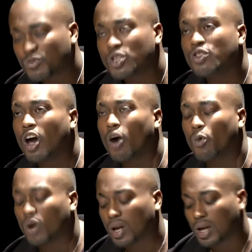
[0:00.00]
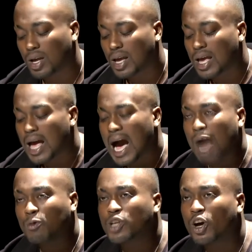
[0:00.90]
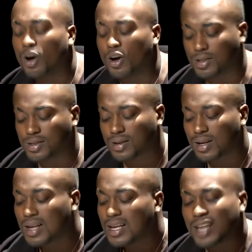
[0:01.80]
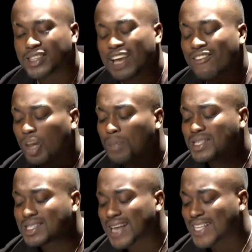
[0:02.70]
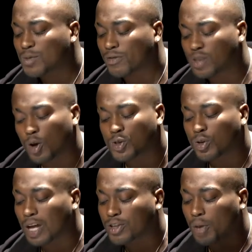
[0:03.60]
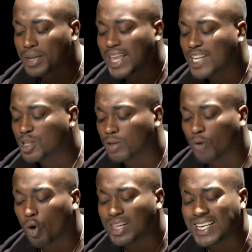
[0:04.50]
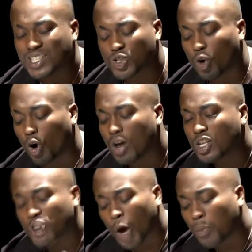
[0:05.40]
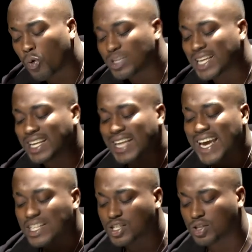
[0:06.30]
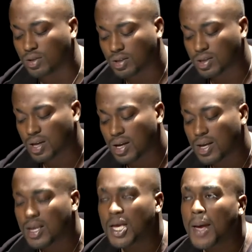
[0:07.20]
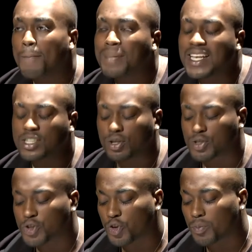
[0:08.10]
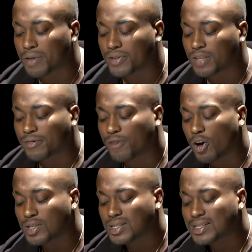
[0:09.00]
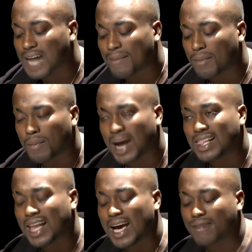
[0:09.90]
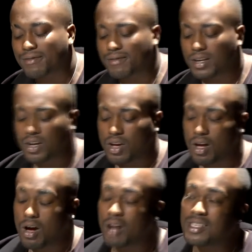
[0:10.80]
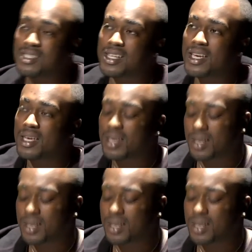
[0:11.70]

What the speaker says: No, I was hers. A devil obsessed with total domination of all he saw, toppled in an instant. Bliss consumed me for the first time in my life. Honestly,